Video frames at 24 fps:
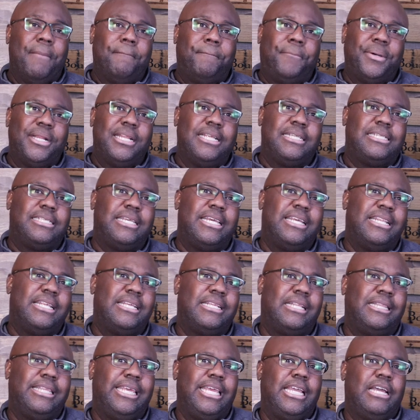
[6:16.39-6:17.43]
but it's in a
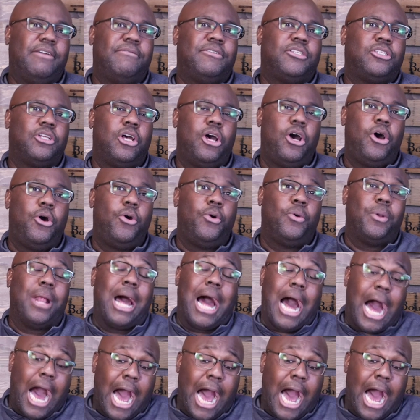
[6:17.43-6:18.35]
league of its own.